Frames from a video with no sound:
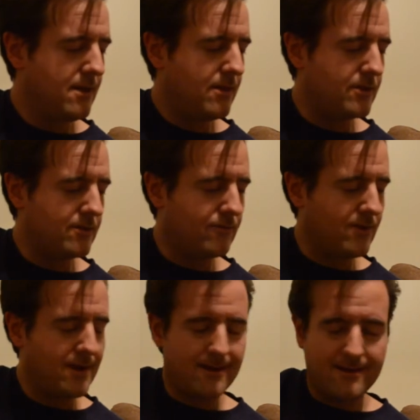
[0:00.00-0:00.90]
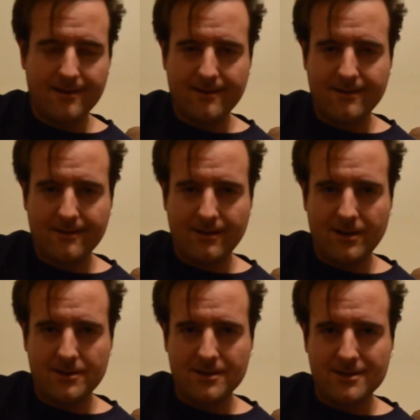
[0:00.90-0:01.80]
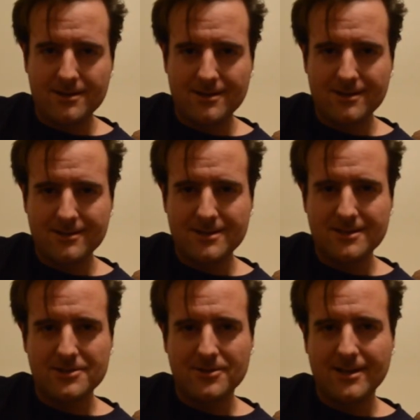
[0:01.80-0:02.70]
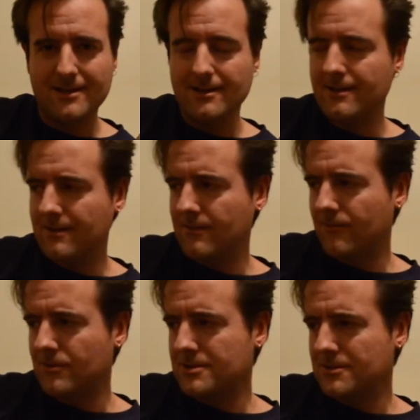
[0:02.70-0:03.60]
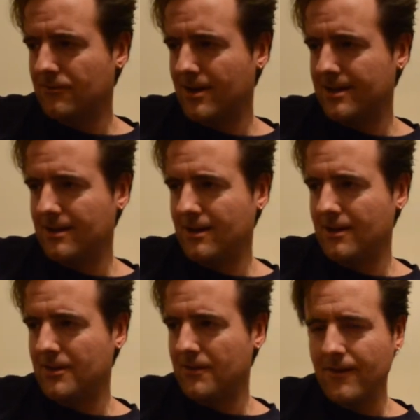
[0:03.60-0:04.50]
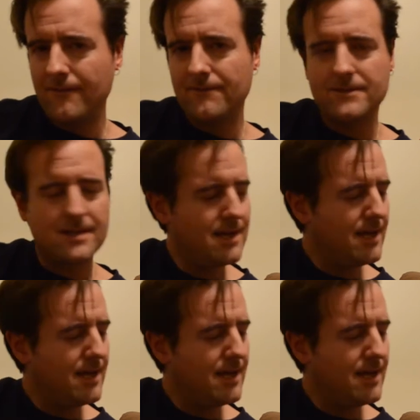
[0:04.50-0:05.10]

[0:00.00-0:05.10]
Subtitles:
3rd fret on the 6th string, 1st fret on the 5th,